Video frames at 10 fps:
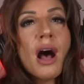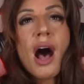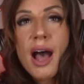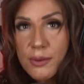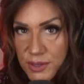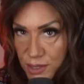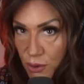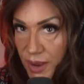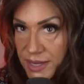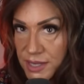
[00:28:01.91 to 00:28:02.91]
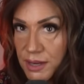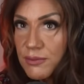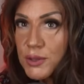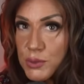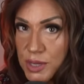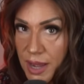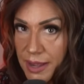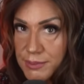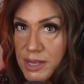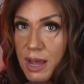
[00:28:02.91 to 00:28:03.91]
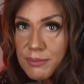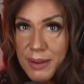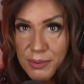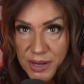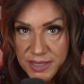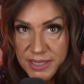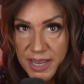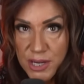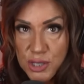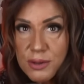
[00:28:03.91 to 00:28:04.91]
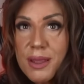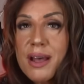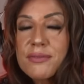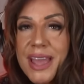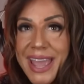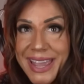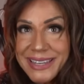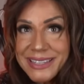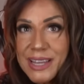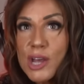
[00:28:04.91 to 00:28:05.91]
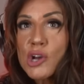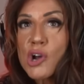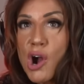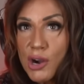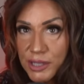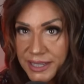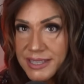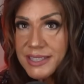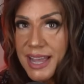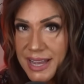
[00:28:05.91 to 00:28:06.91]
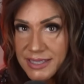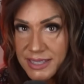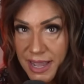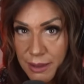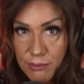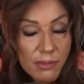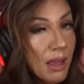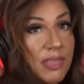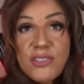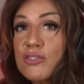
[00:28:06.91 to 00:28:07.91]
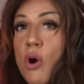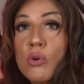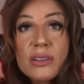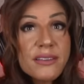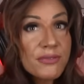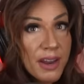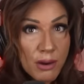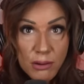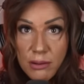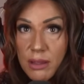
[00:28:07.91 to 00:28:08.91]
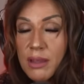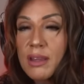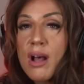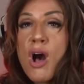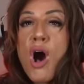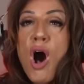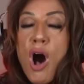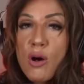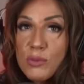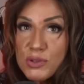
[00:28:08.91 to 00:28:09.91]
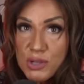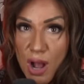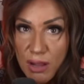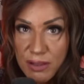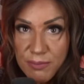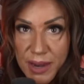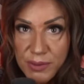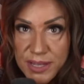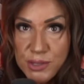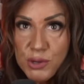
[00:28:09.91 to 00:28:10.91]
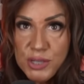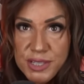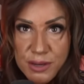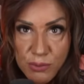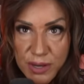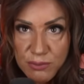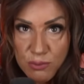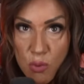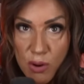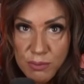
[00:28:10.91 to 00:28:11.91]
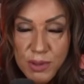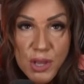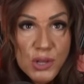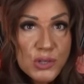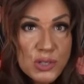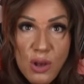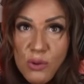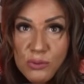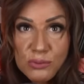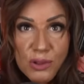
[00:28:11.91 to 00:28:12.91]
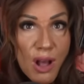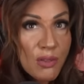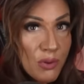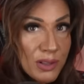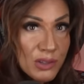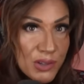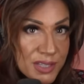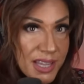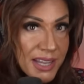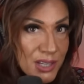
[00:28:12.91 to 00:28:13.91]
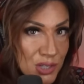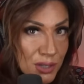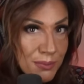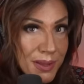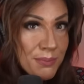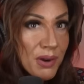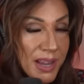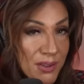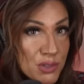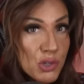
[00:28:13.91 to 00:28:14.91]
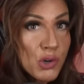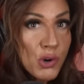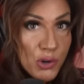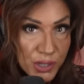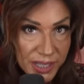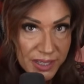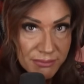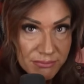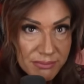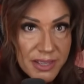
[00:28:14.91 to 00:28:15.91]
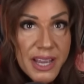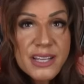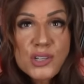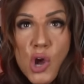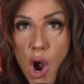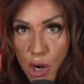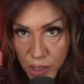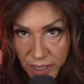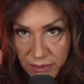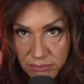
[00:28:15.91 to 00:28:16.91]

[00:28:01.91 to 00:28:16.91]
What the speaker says: I was corrected a few times on my pronunciation of Aiden Carney's last name. It's totally fair. Almost all of my research is in written form. So although it looks like it should be pronounced Kearney, it's Carney.